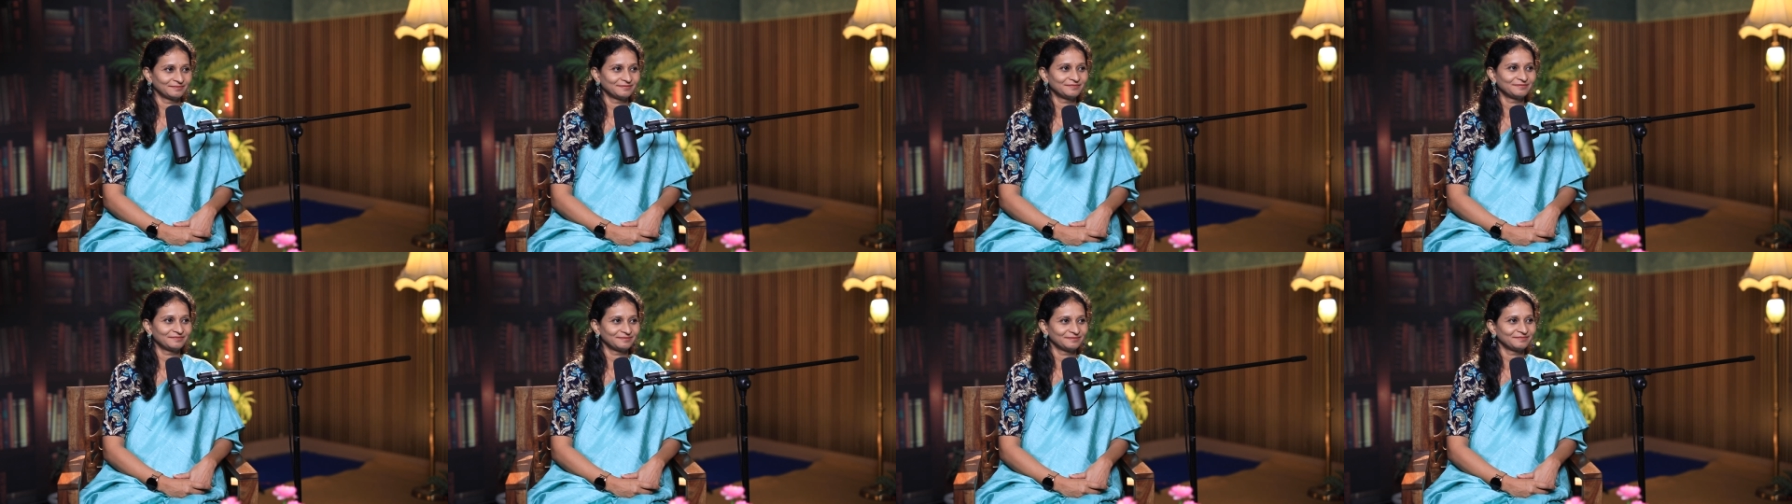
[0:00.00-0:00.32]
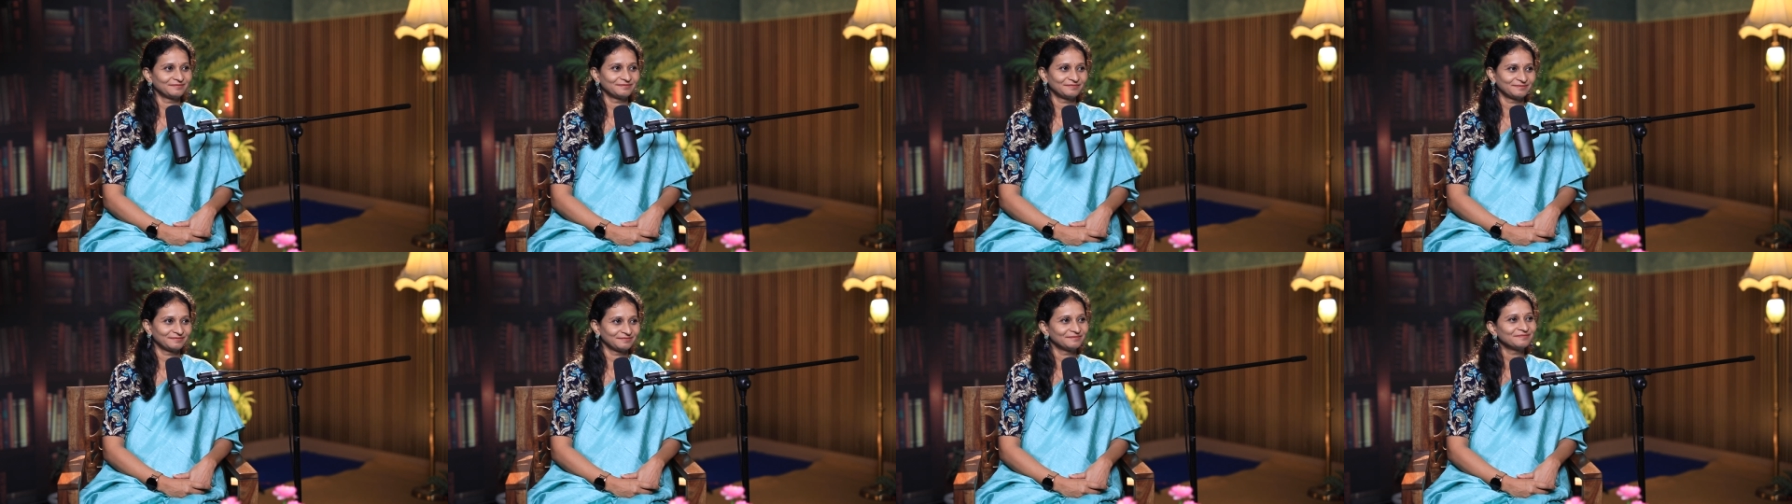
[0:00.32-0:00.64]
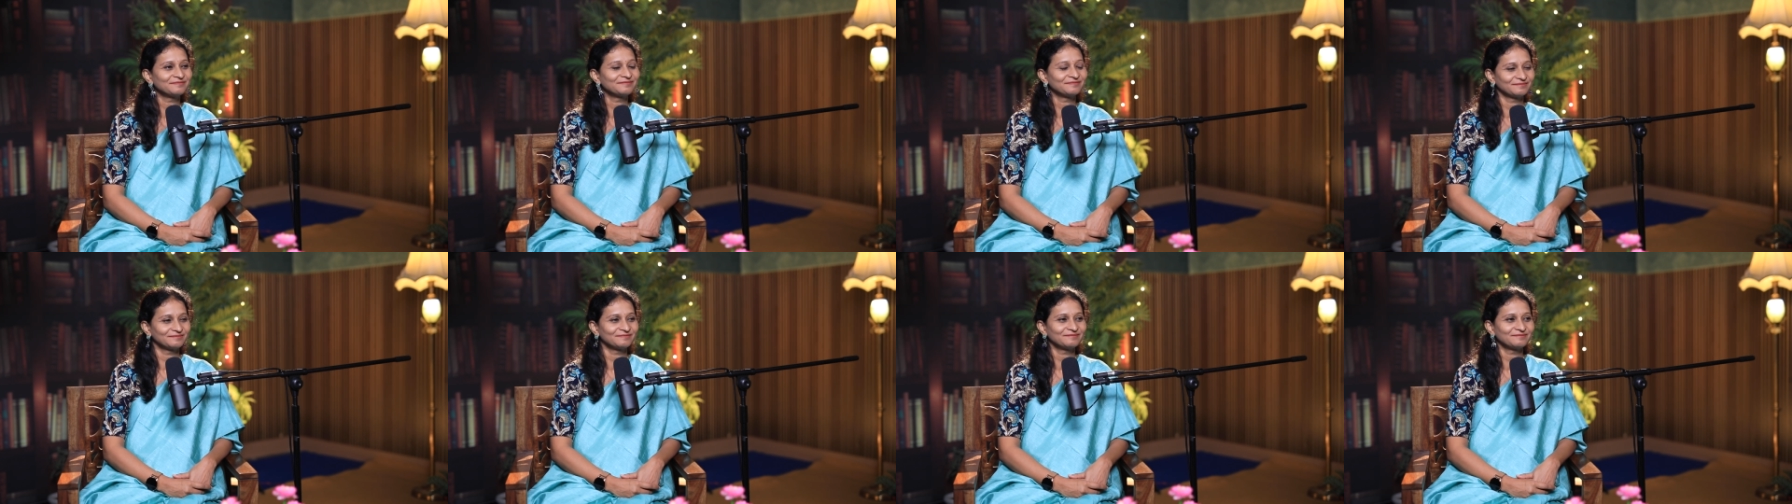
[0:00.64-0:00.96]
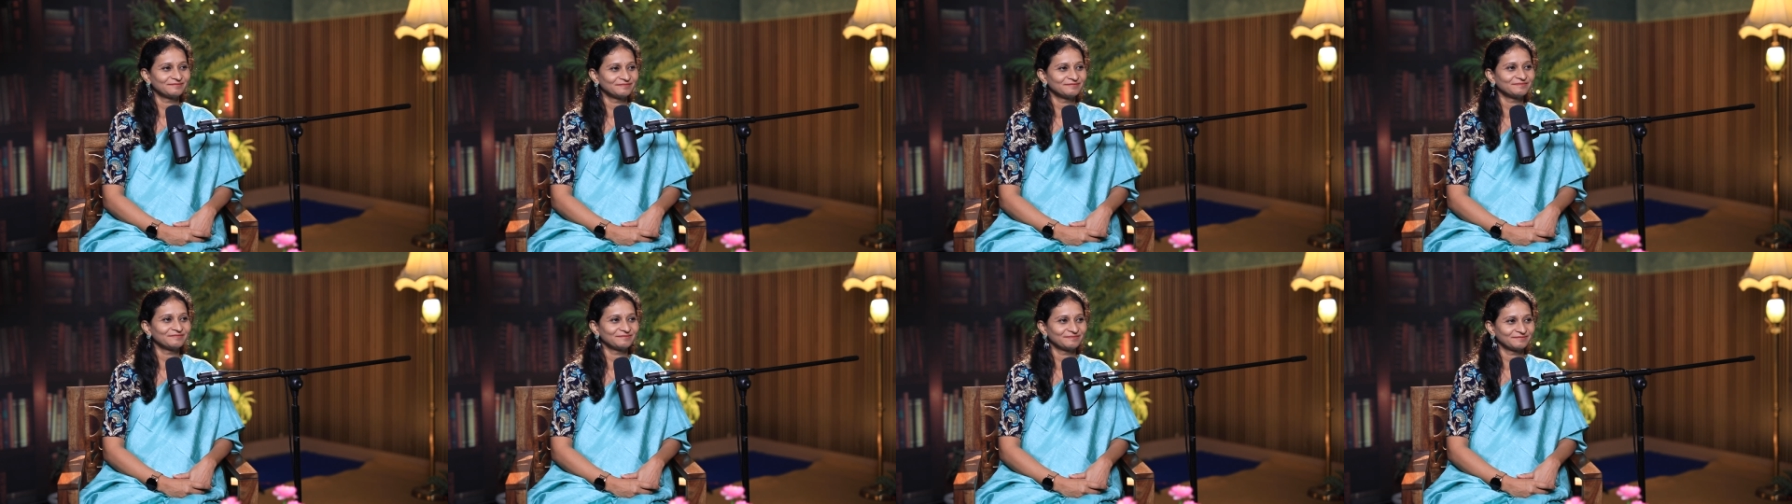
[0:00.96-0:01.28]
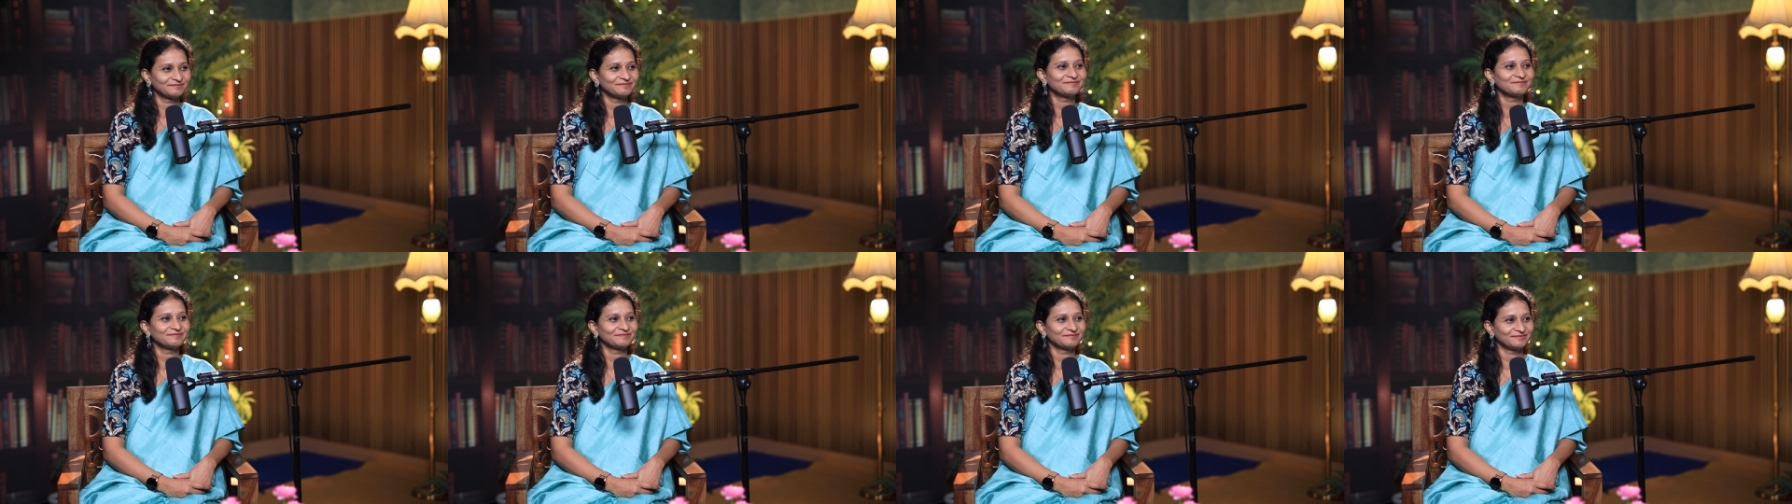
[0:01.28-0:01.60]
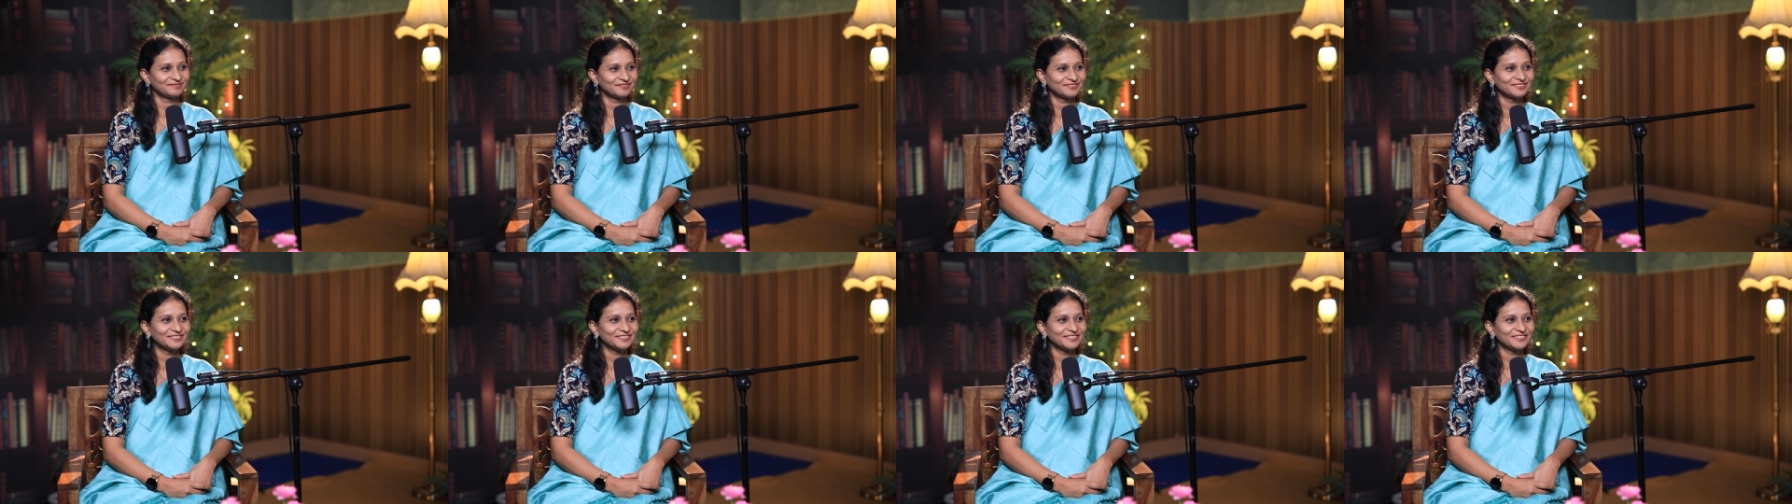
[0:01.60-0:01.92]
because they are the face of
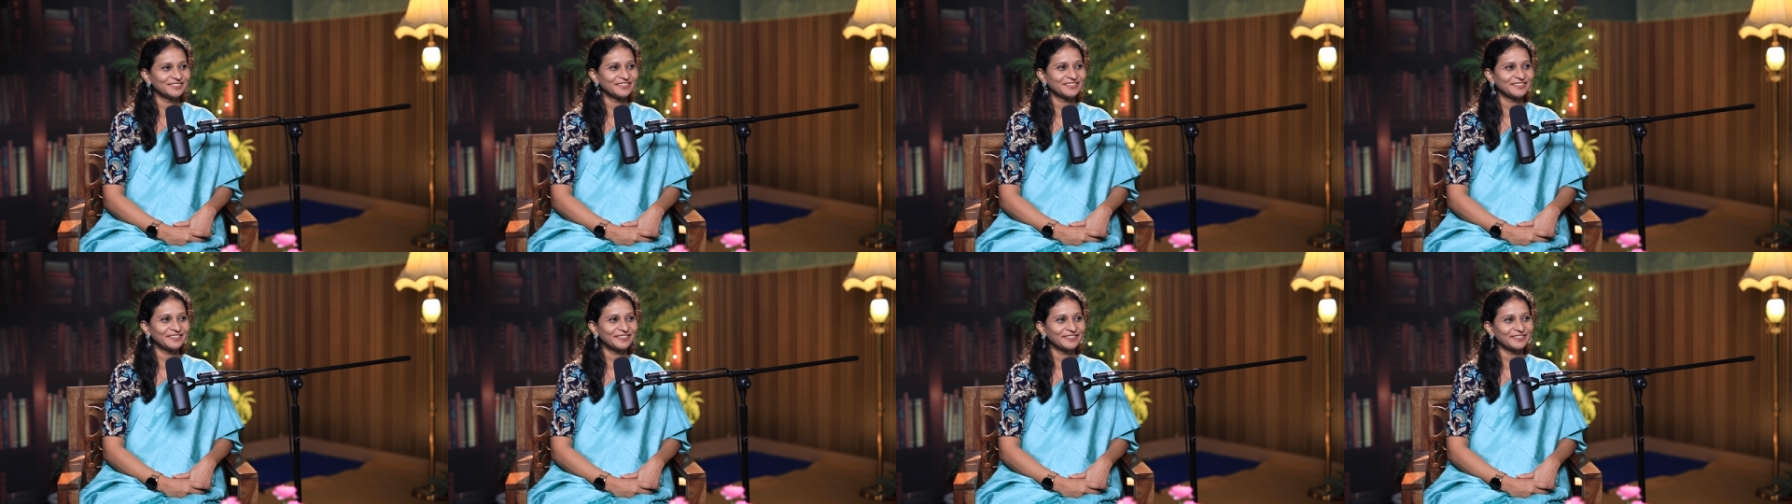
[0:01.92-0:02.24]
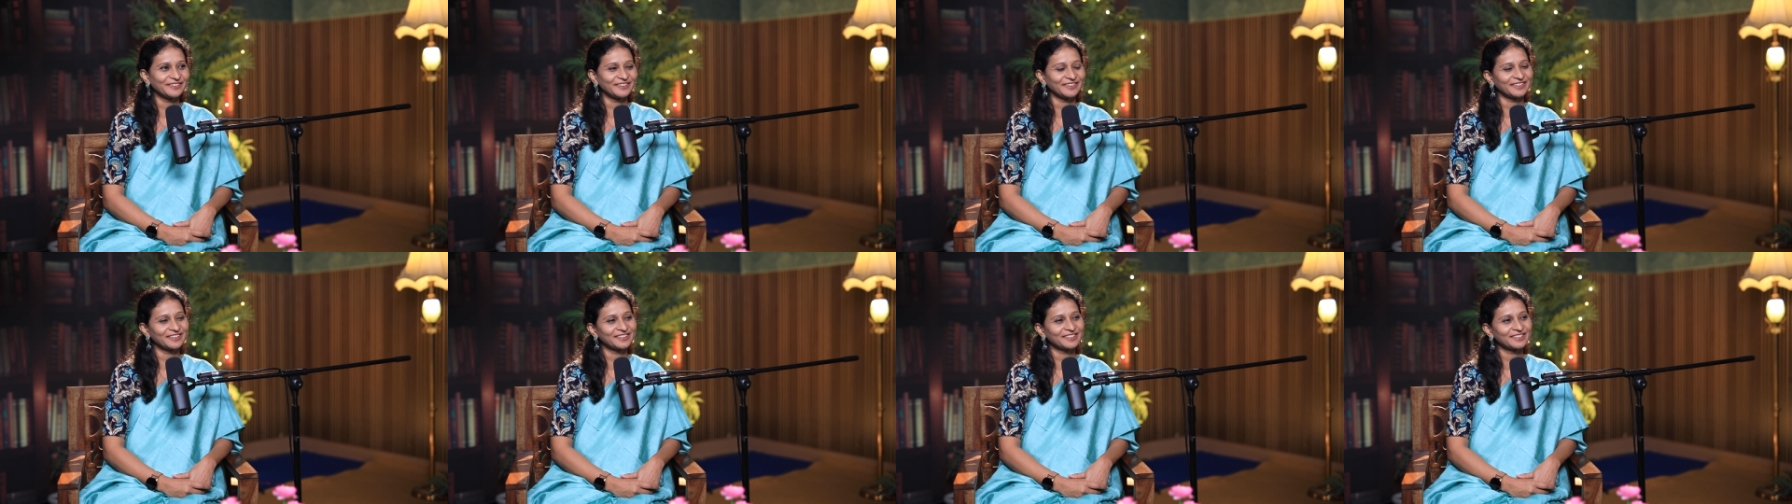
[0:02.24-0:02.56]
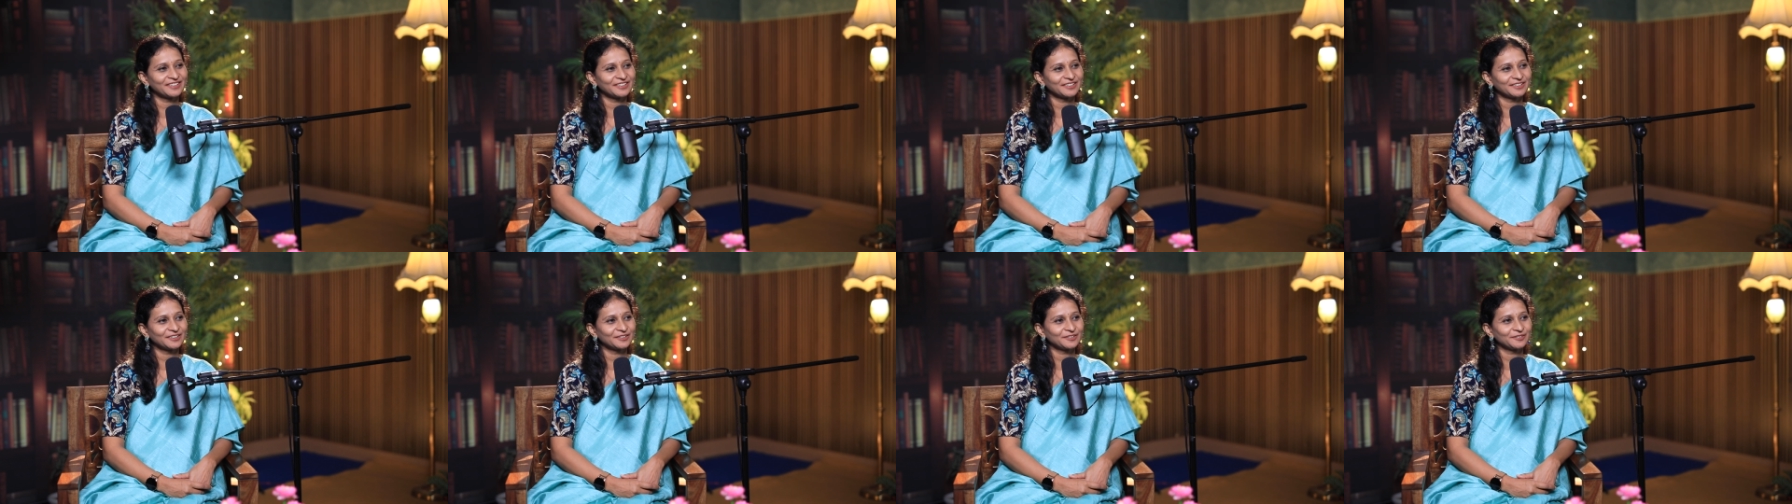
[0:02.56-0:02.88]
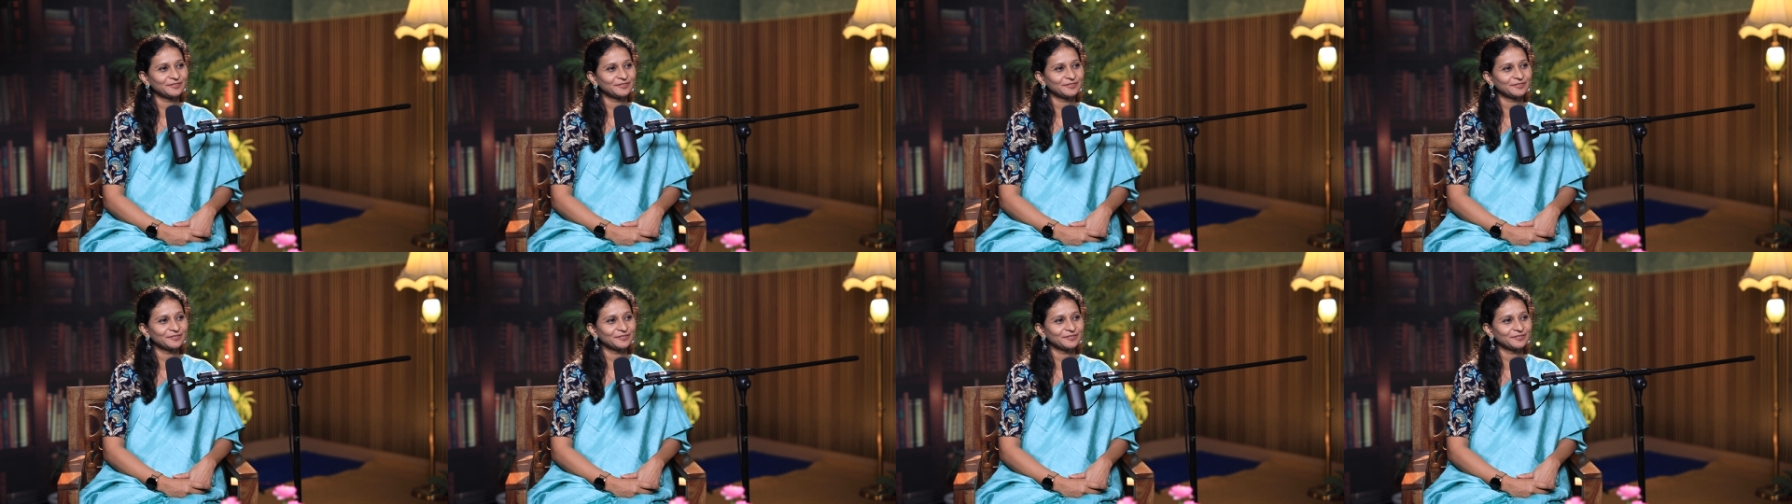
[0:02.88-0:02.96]
it, right? So they